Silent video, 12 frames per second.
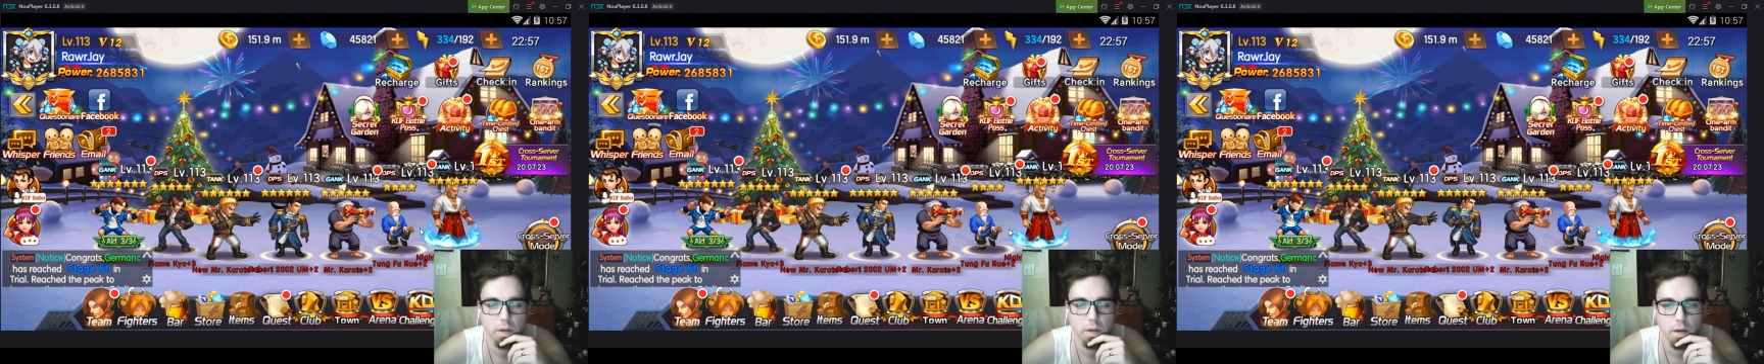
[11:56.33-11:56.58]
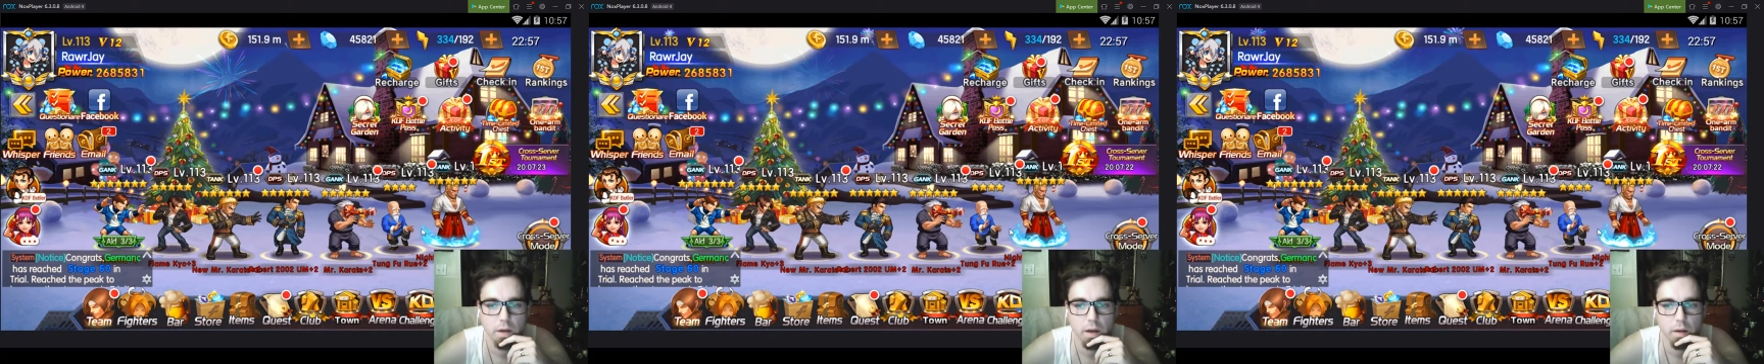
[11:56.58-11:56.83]

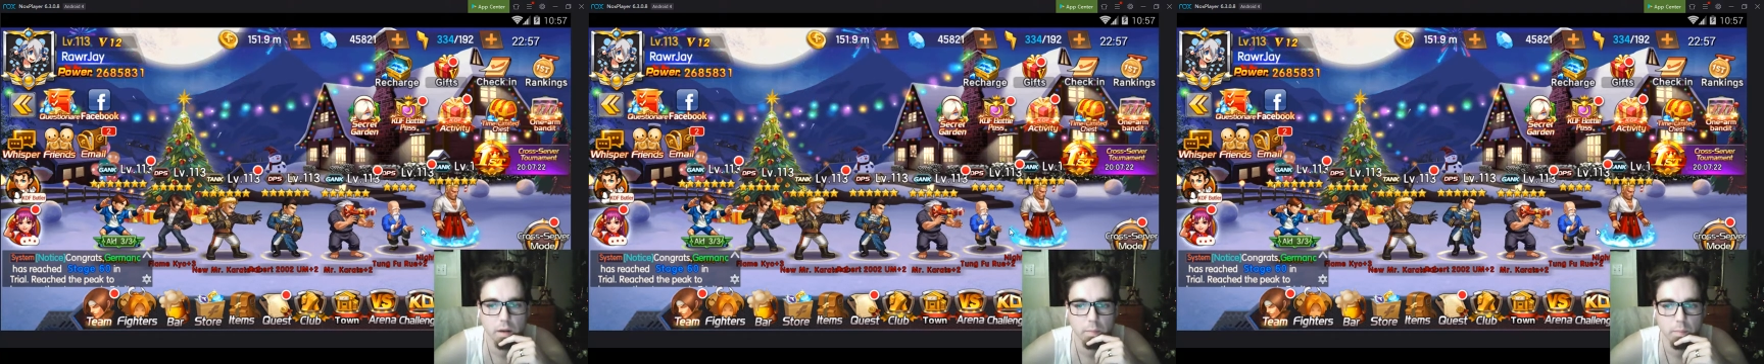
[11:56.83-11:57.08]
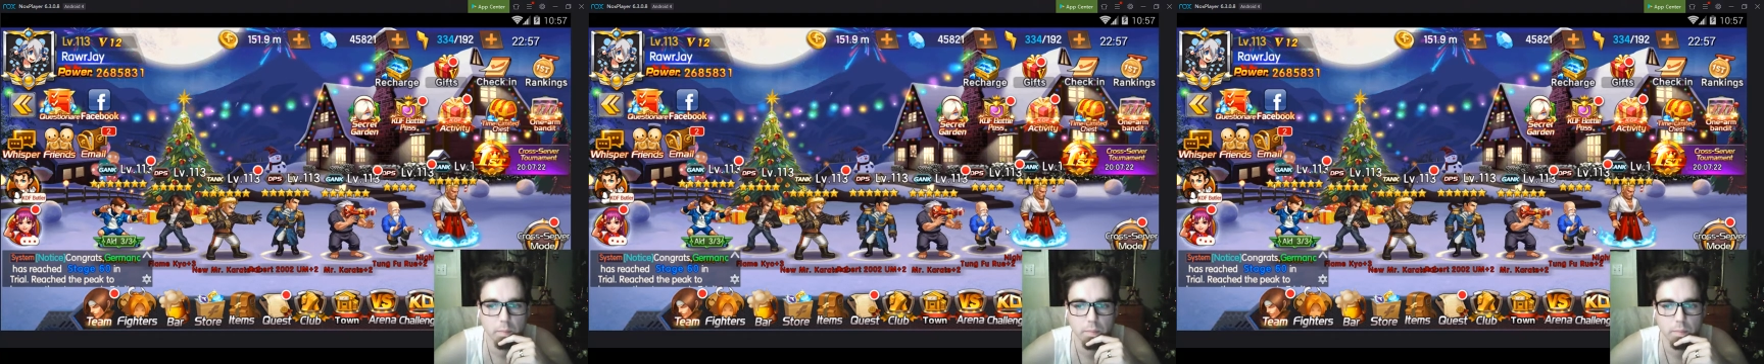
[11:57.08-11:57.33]

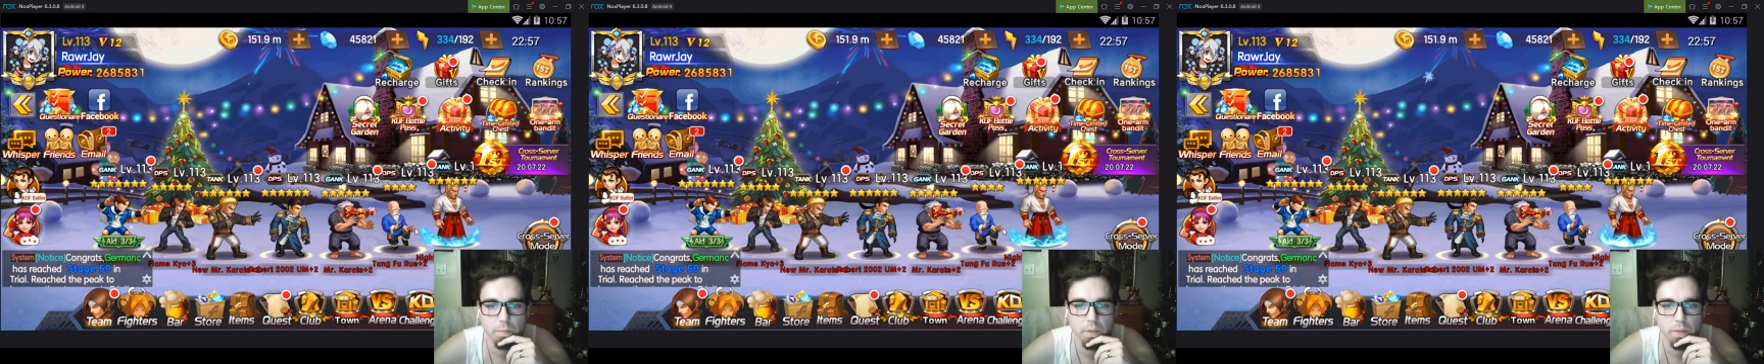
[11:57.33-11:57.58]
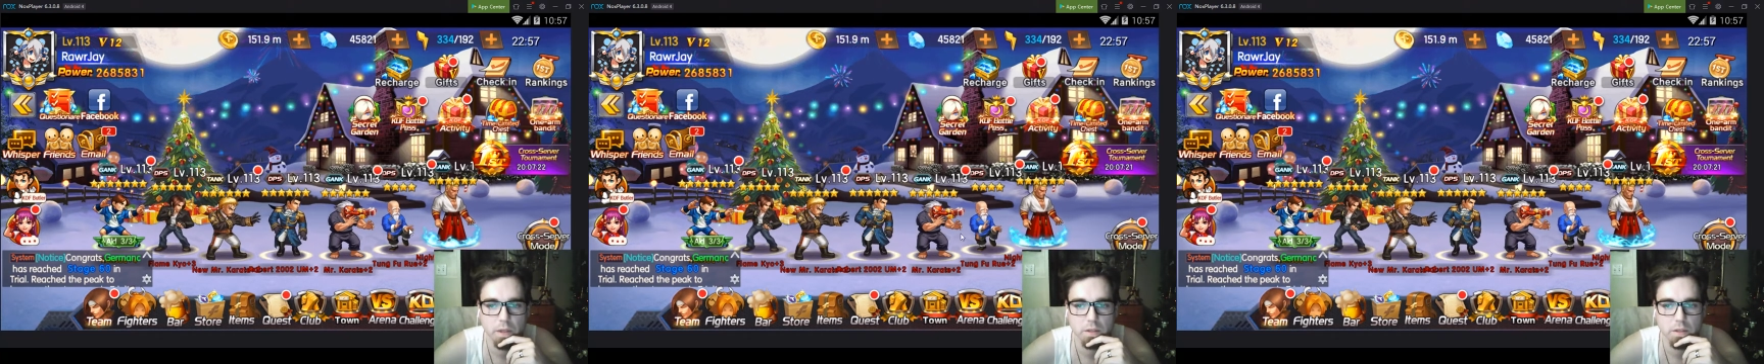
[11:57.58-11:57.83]
Um,
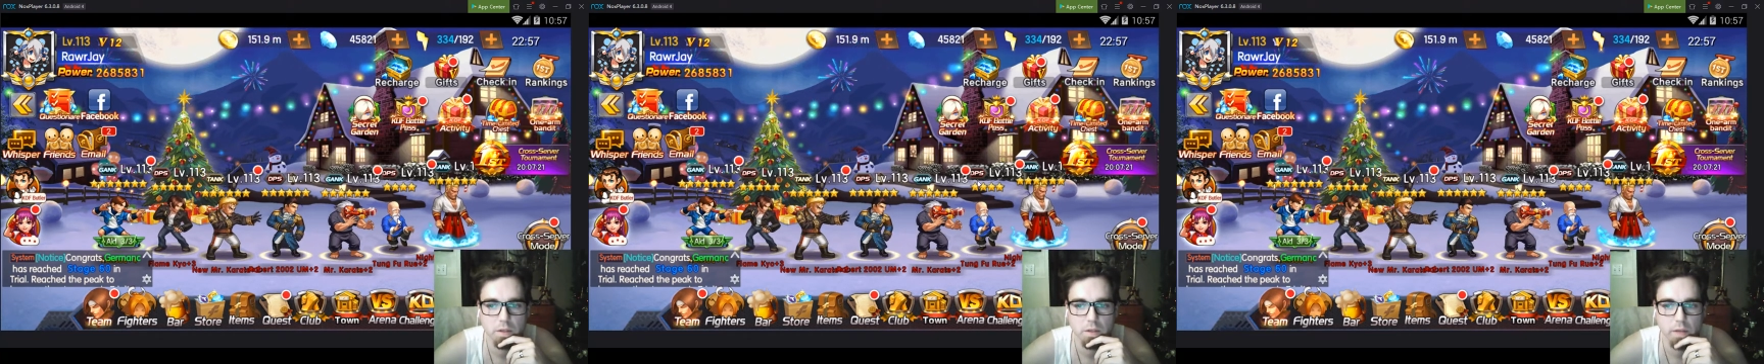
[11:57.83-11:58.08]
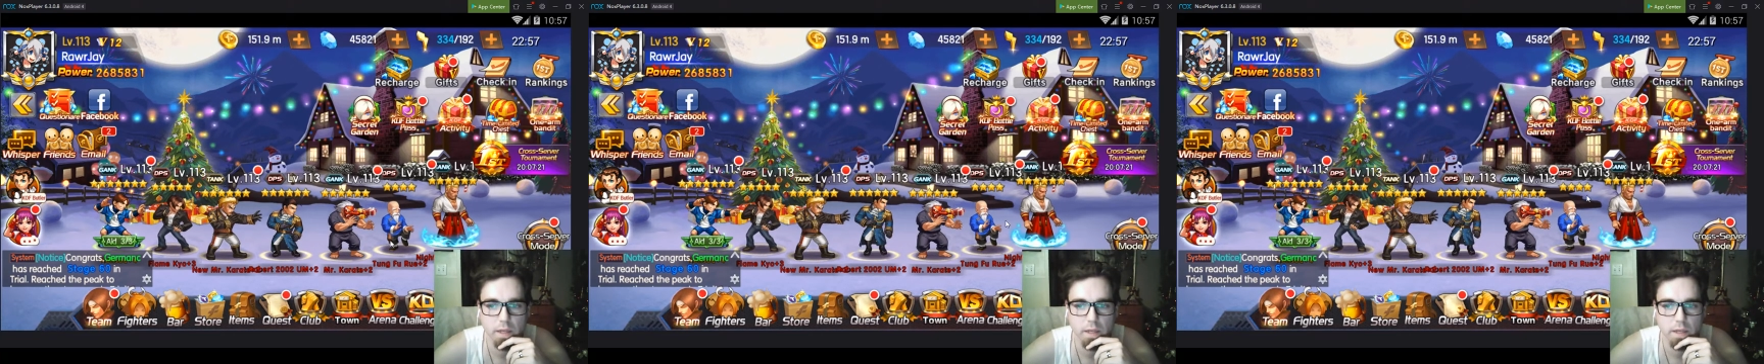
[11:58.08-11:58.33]
so
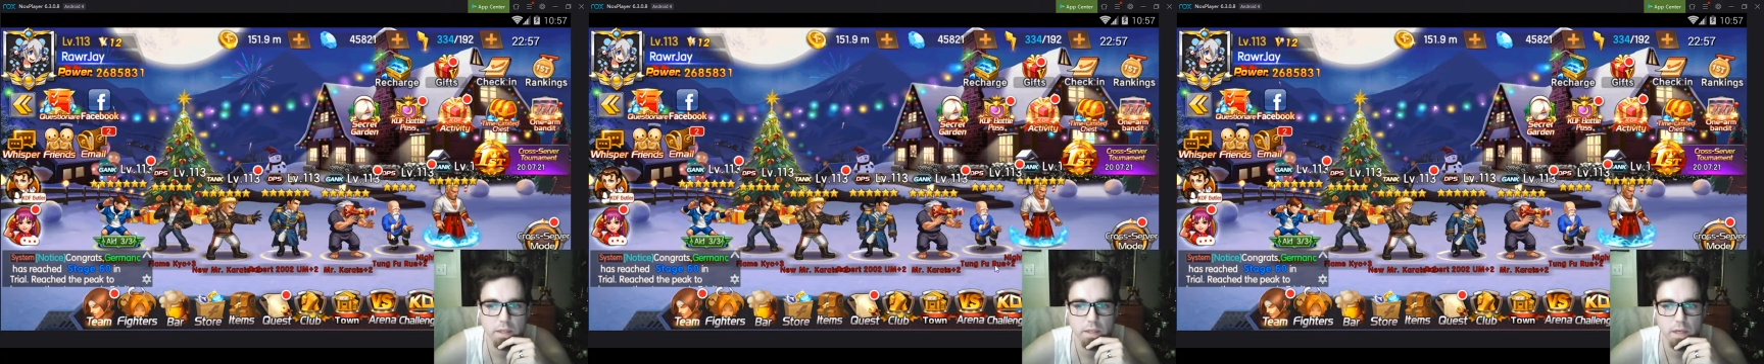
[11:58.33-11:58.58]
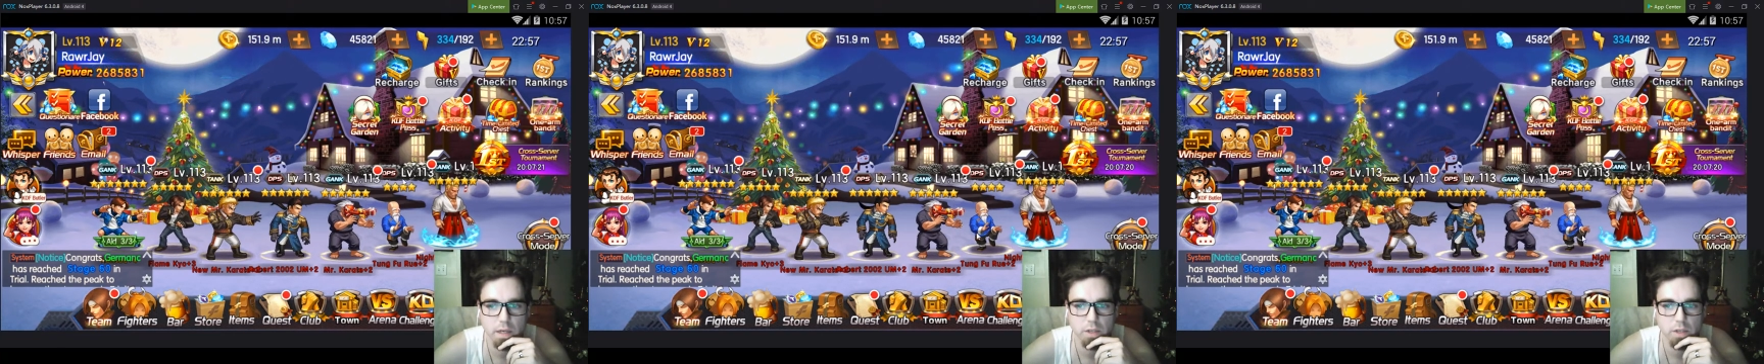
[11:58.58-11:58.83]
that that's
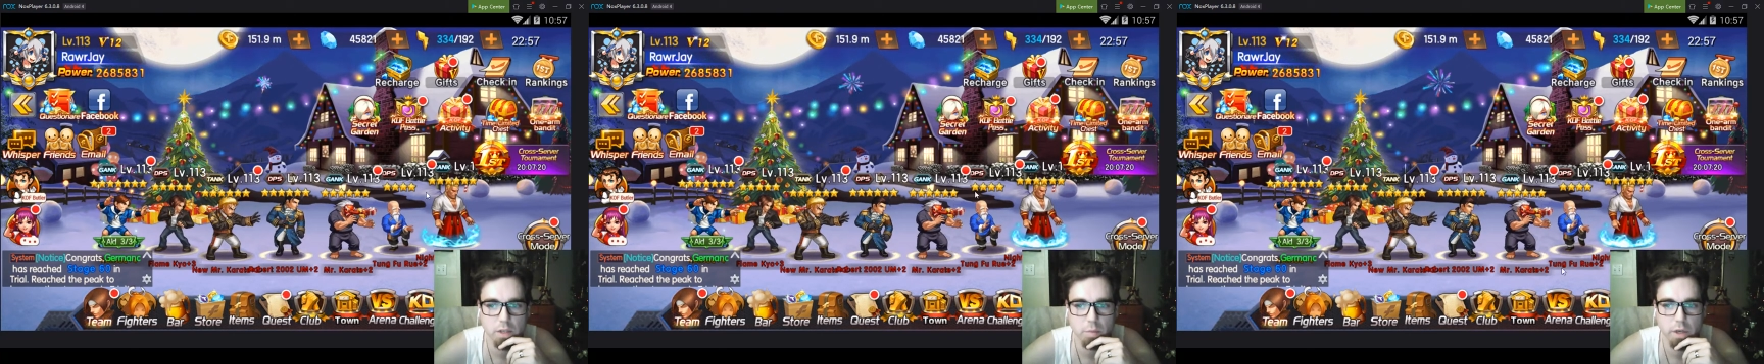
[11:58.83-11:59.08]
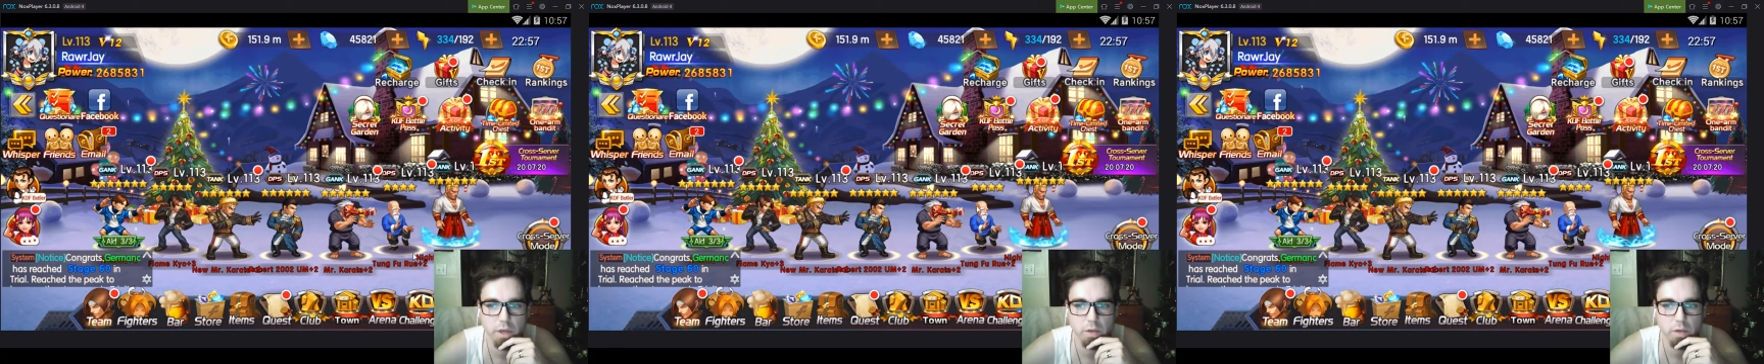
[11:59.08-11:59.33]
actually a
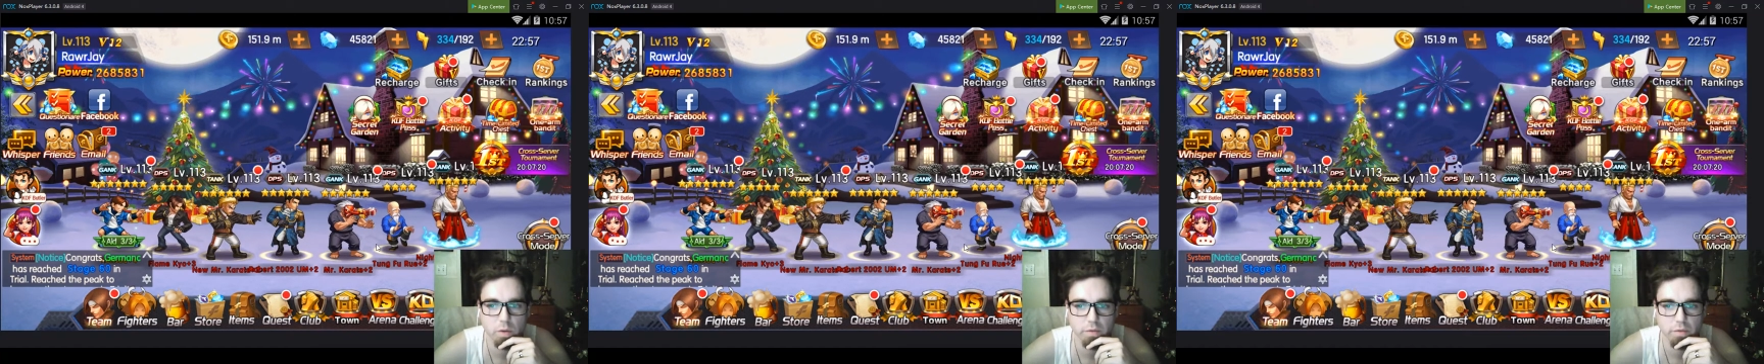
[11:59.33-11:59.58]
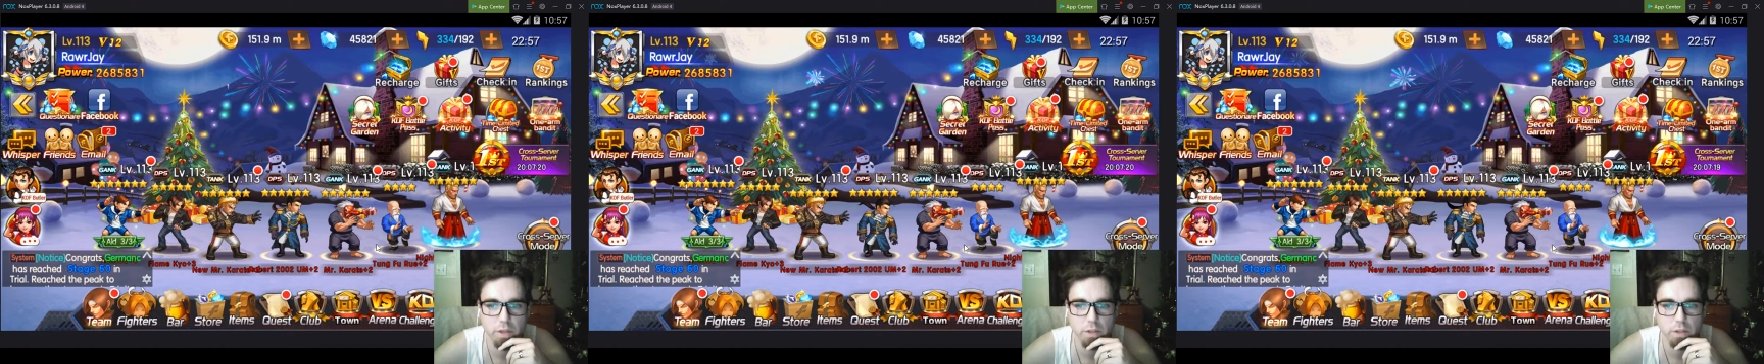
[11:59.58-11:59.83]
pretty cool
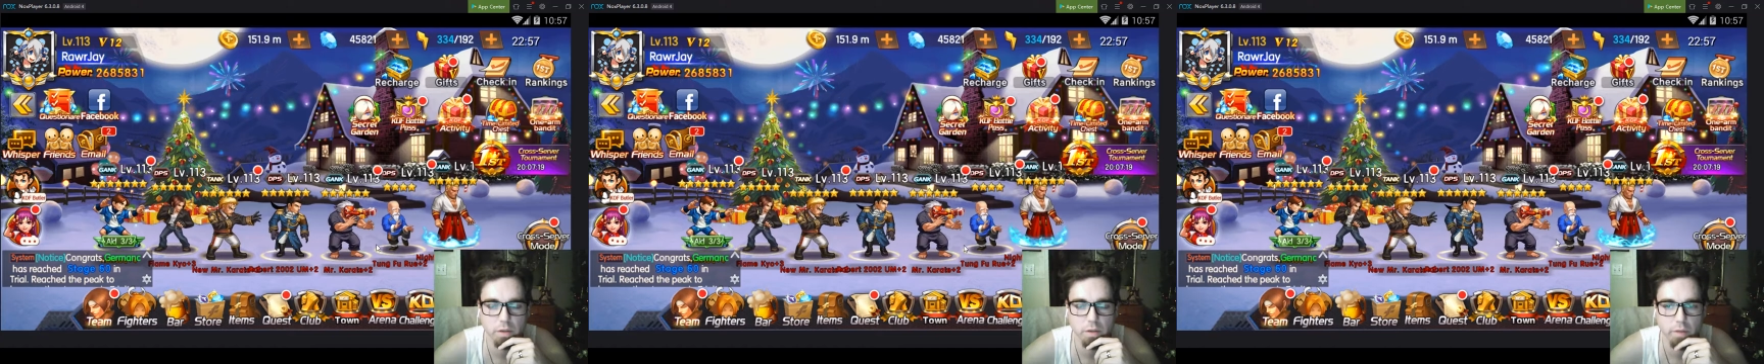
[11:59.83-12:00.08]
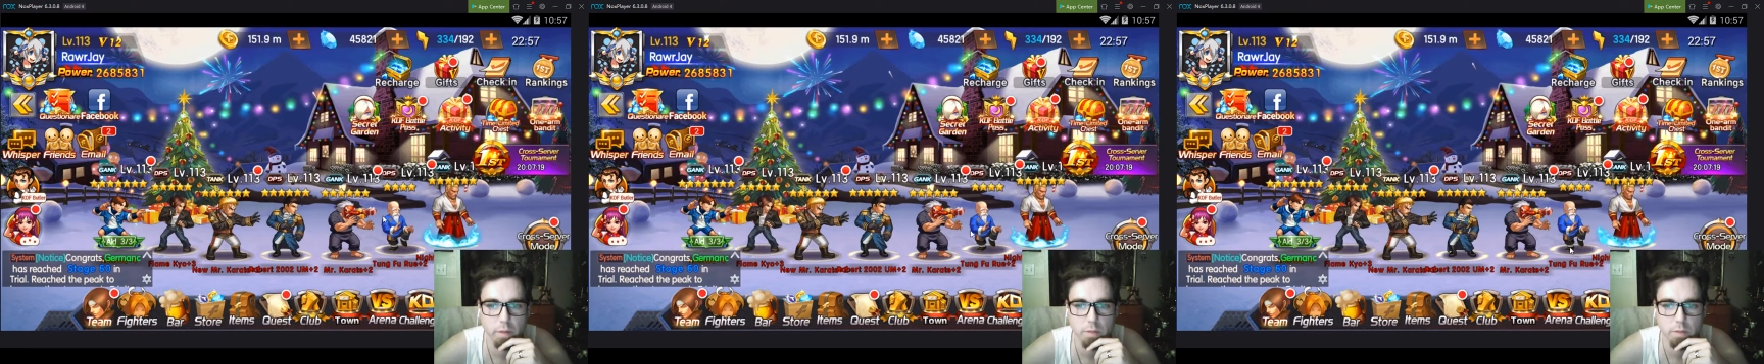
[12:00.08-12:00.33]
feature of him,